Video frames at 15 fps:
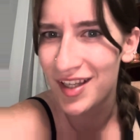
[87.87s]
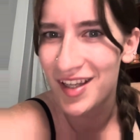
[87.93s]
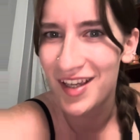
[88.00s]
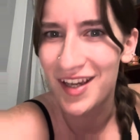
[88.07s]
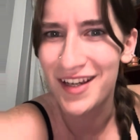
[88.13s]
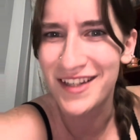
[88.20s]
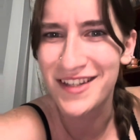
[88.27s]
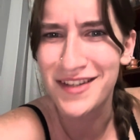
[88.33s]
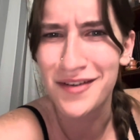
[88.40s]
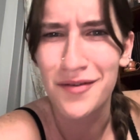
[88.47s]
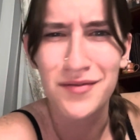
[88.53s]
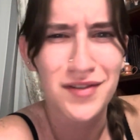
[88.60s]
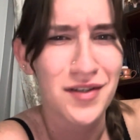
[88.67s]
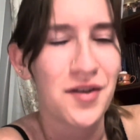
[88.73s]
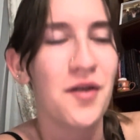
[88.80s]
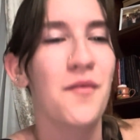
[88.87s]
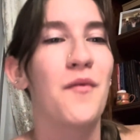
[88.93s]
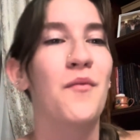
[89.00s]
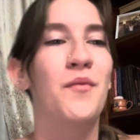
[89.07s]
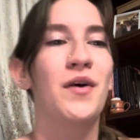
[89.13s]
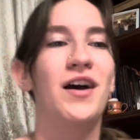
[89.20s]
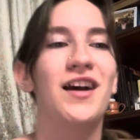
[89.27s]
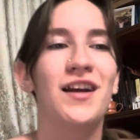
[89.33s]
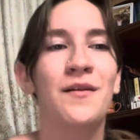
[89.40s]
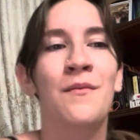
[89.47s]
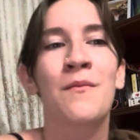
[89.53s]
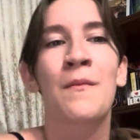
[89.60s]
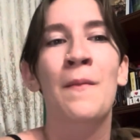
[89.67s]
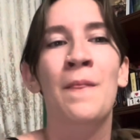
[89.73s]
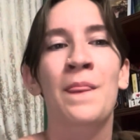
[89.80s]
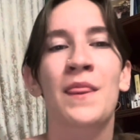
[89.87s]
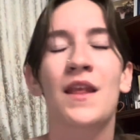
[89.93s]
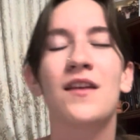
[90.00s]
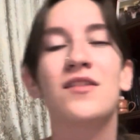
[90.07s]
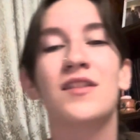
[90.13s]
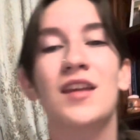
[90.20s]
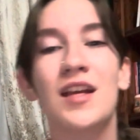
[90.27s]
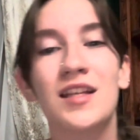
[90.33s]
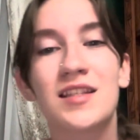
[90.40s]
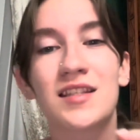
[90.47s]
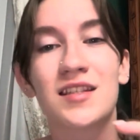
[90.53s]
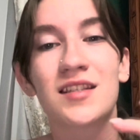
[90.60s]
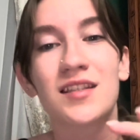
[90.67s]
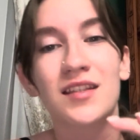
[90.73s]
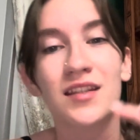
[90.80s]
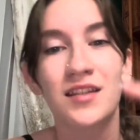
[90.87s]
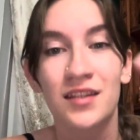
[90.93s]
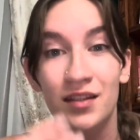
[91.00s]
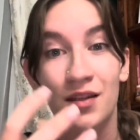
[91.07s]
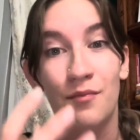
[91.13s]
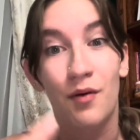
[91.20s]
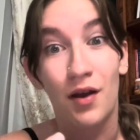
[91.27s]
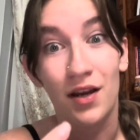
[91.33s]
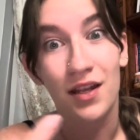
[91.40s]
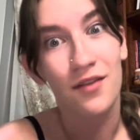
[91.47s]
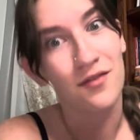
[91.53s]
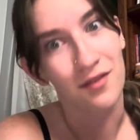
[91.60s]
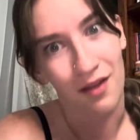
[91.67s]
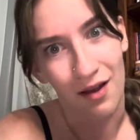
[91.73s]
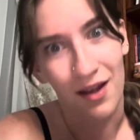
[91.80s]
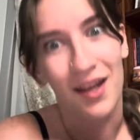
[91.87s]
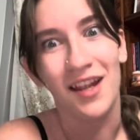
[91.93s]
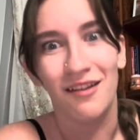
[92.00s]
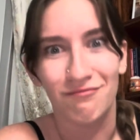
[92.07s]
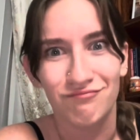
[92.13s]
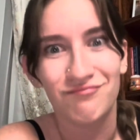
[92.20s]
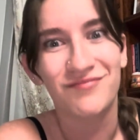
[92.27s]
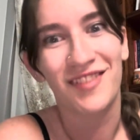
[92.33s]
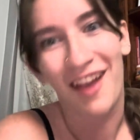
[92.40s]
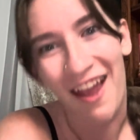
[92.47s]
it is his own tomb, but it's the body of a lion,